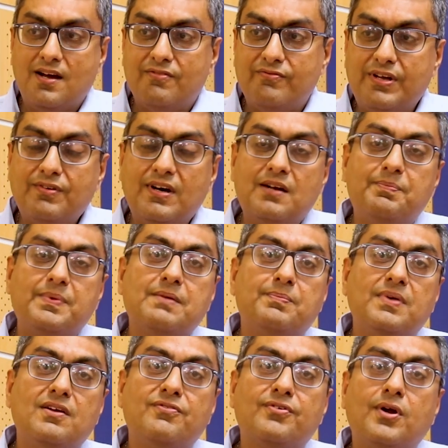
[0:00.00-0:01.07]
We were
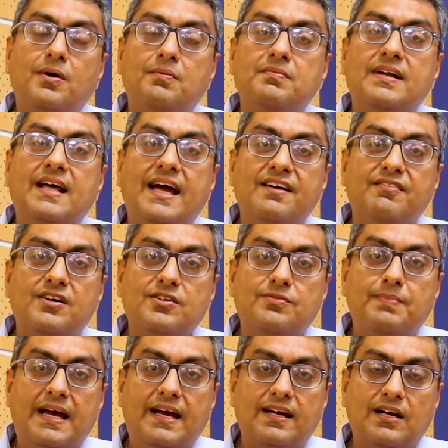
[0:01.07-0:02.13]
people from diverse
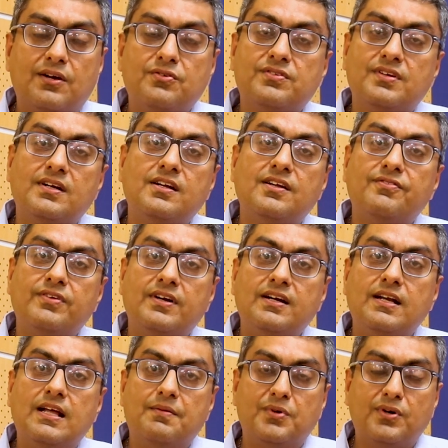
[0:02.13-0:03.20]
backgrounds and
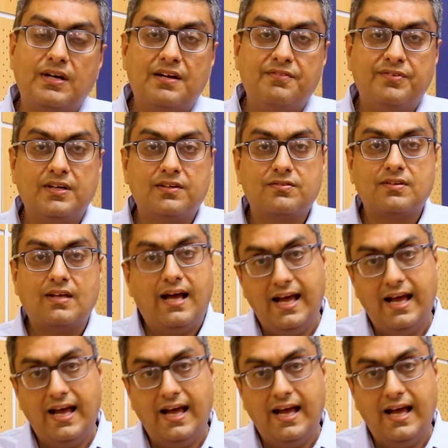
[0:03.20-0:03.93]
different demographics.